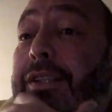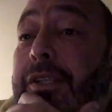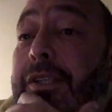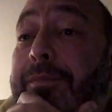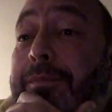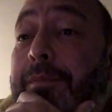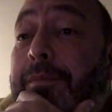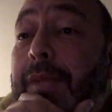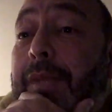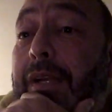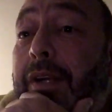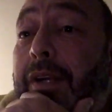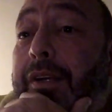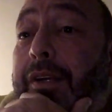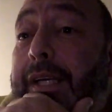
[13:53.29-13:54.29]
A
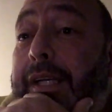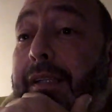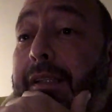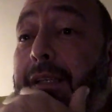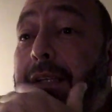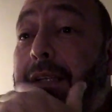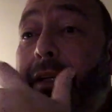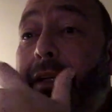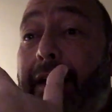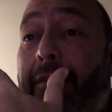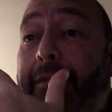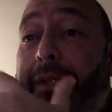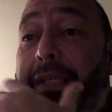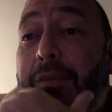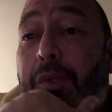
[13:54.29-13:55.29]
lot of cricket. I
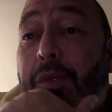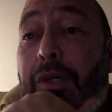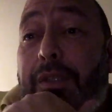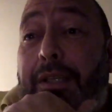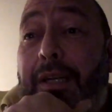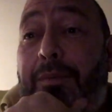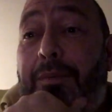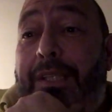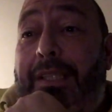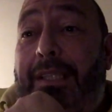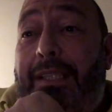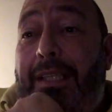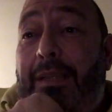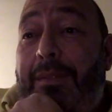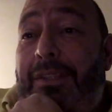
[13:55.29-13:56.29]
mean, World Cup cricket coming.